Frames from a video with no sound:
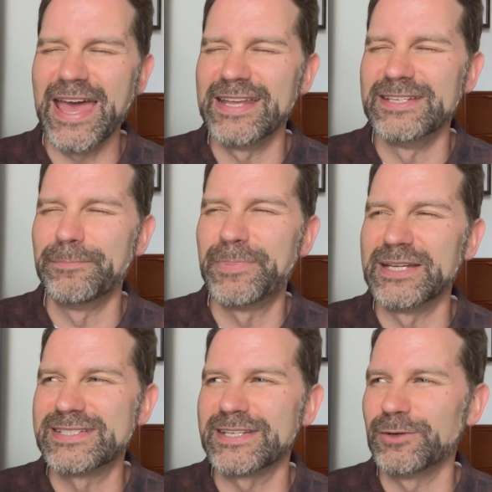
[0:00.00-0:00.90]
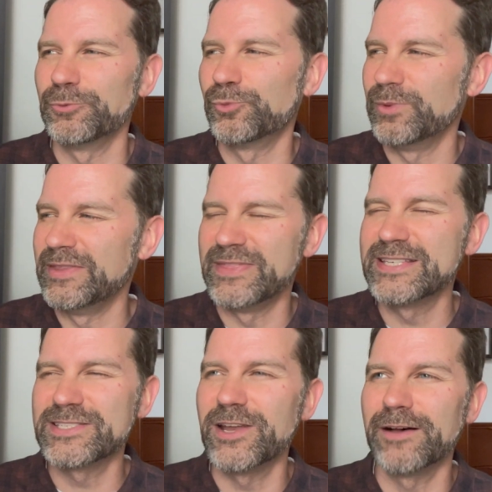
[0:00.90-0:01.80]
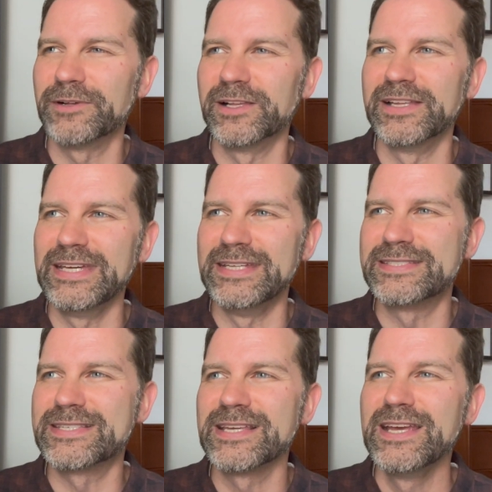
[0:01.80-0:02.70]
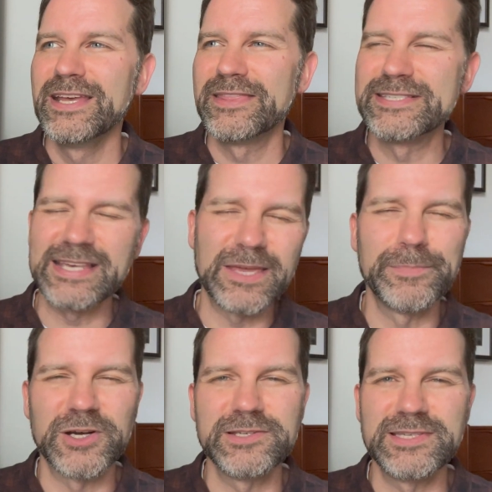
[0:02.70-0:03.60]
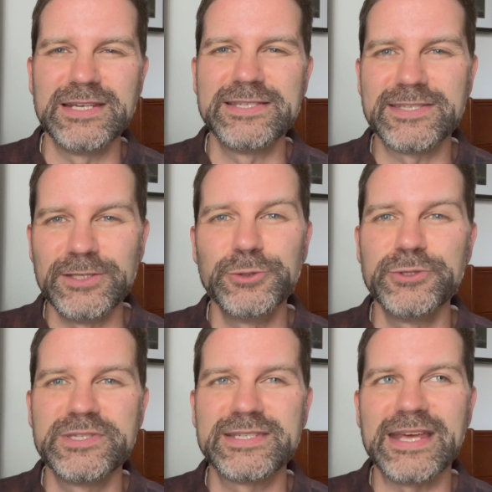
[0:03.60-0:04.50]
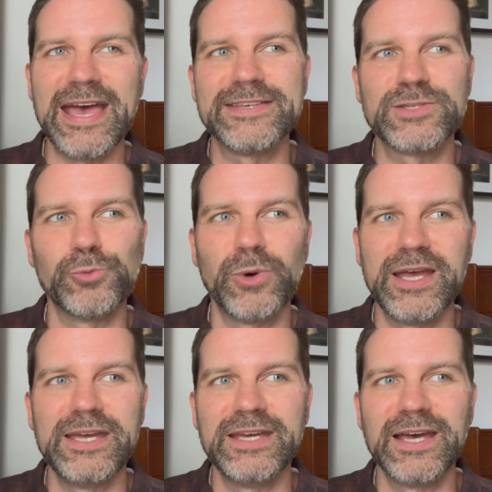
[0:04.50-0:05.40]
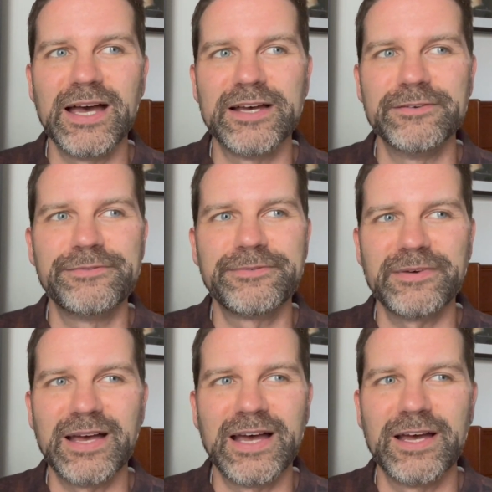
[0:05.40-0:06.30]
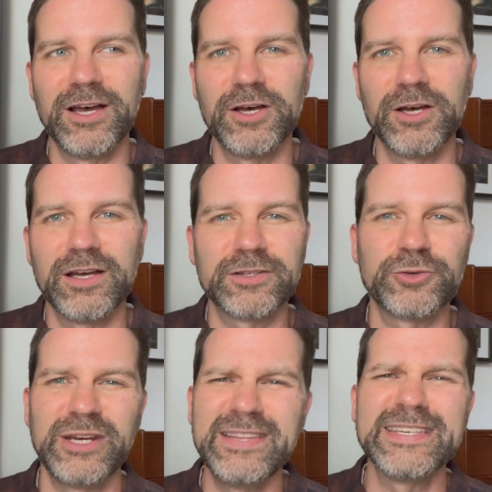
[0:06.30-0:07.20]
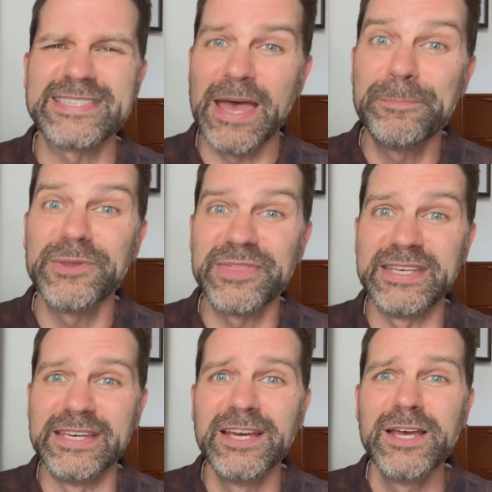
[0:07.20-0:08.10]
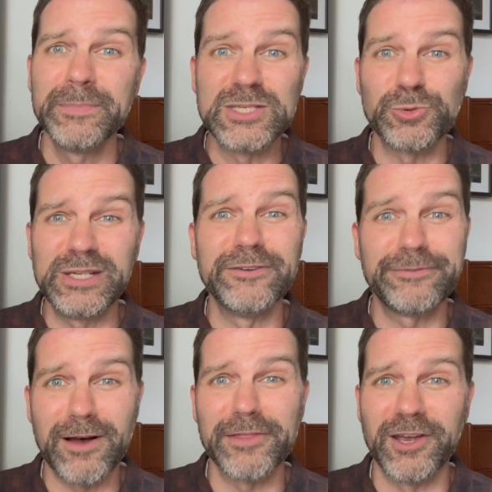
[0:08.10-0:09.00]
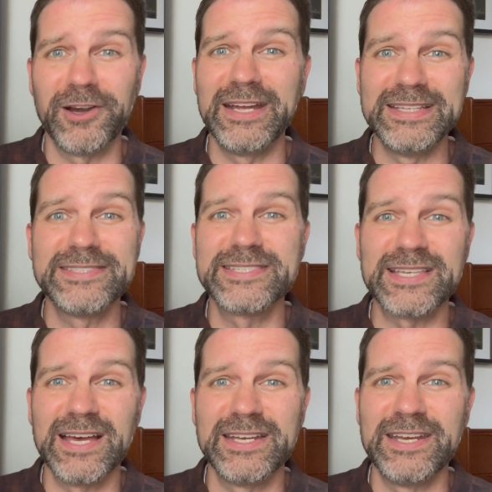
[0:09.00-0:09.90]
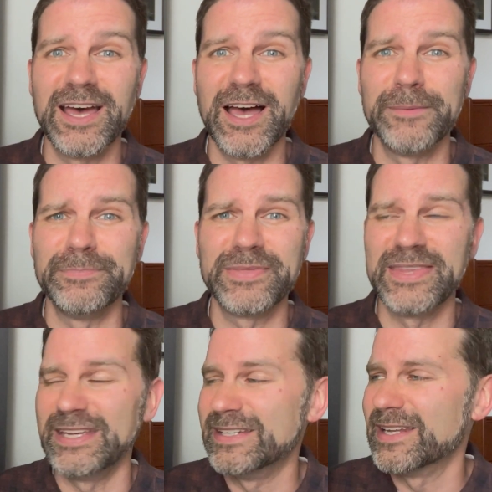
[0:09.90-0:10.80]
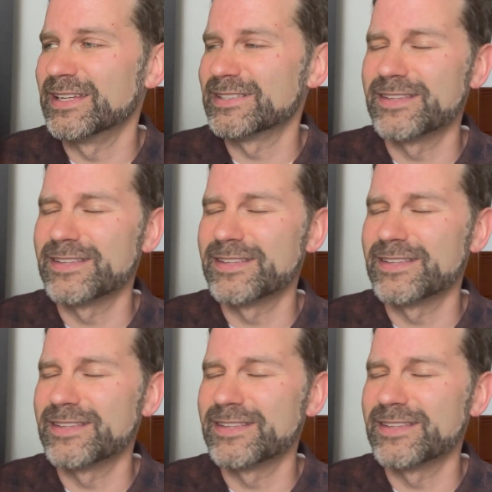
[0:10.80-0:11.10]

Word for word: And, but in this novel, it's the second person is used as a way of uh, uh, creating this empathy between father and son um, in